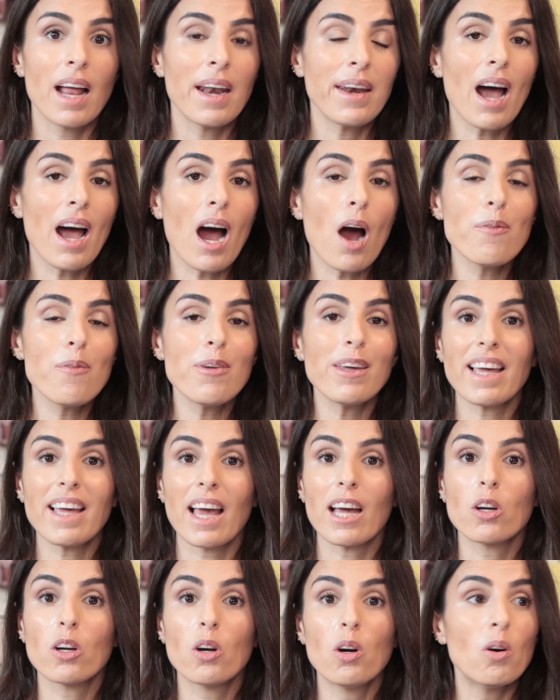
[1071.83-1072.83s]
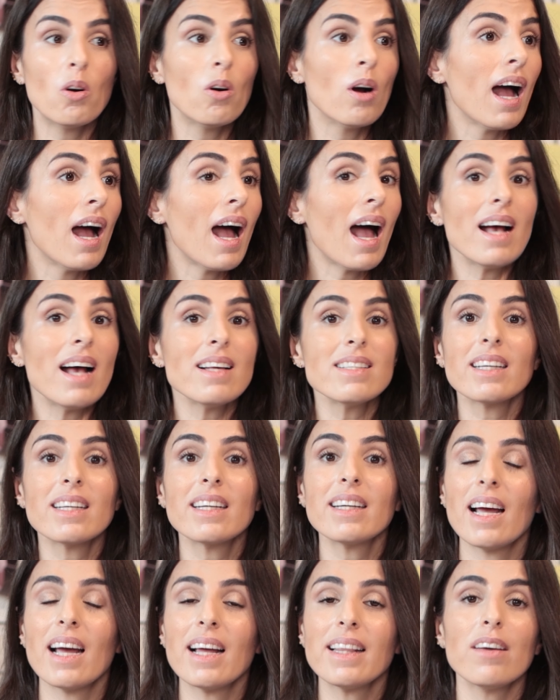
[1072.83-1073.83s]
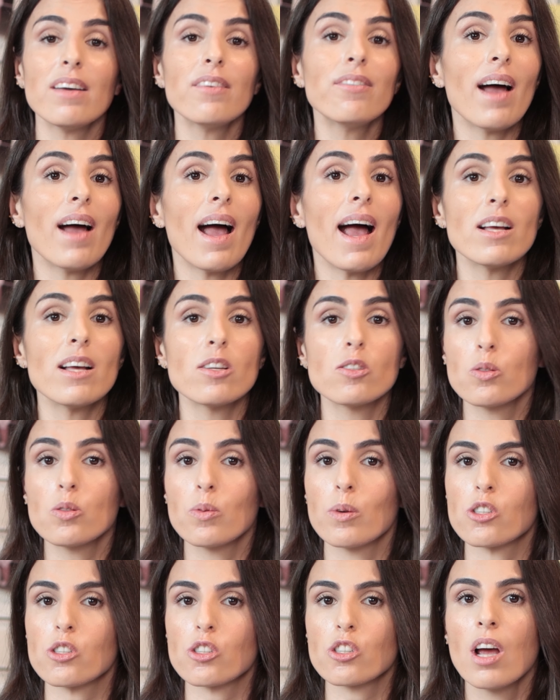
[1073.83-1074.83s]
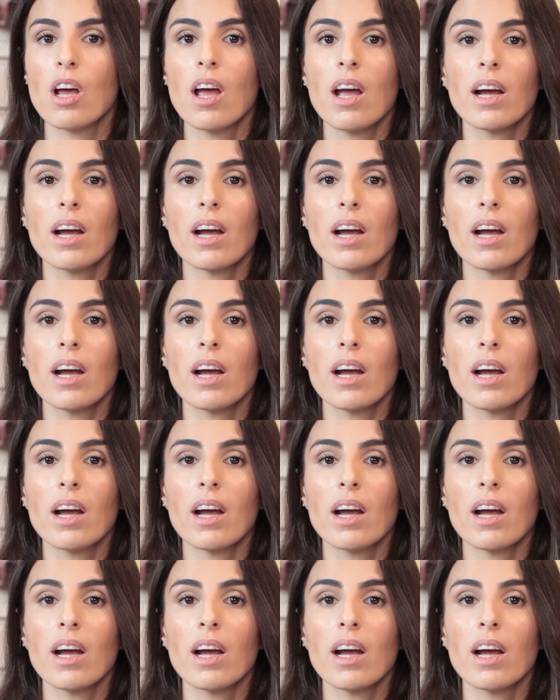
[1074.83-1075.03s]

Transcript: Now you can go as creative as you wish,